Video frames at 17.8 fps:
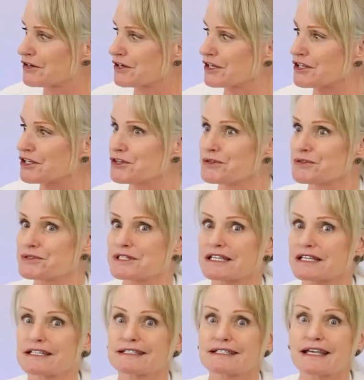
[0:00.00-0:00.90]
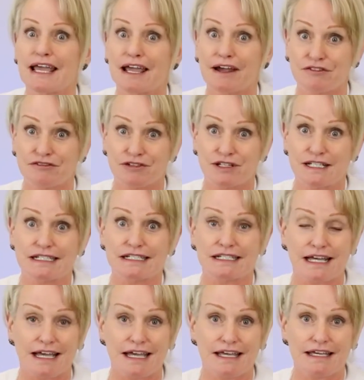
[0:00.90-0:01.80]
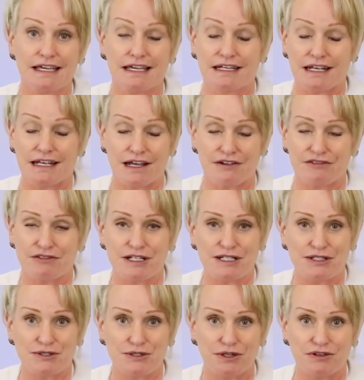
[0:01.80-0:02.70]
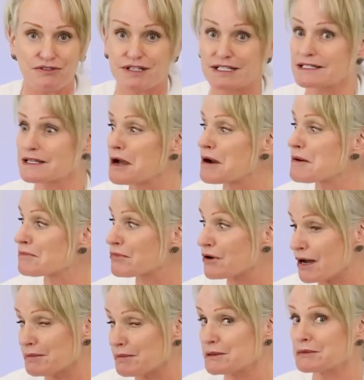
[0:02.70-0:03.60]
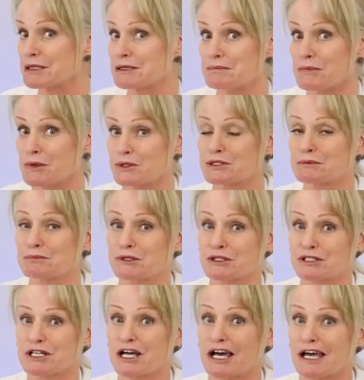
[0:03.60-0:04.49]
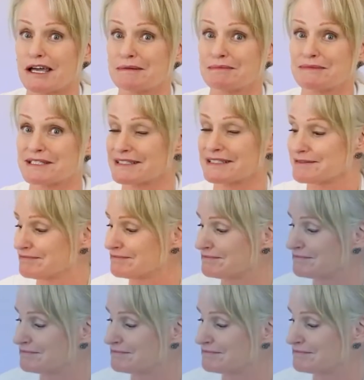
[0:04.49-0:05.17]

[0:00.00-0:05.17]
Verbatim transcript: You're going to use this every day in every service, probably multiple times.